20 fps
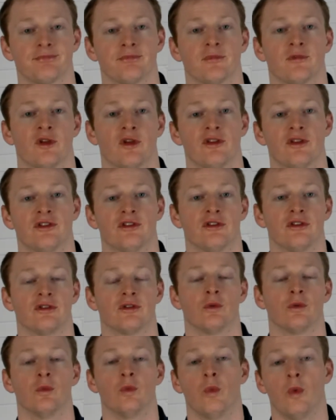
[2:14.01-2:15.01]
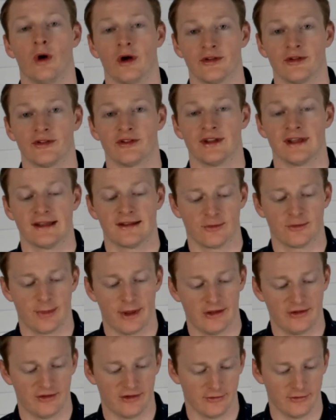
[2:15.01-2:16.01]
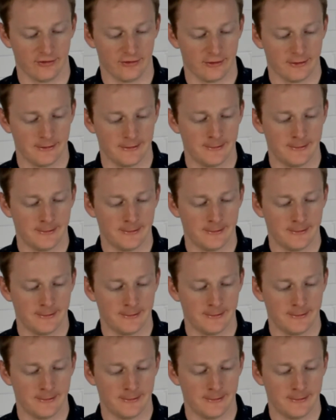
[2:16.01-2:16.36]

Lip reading: So this is was expensive.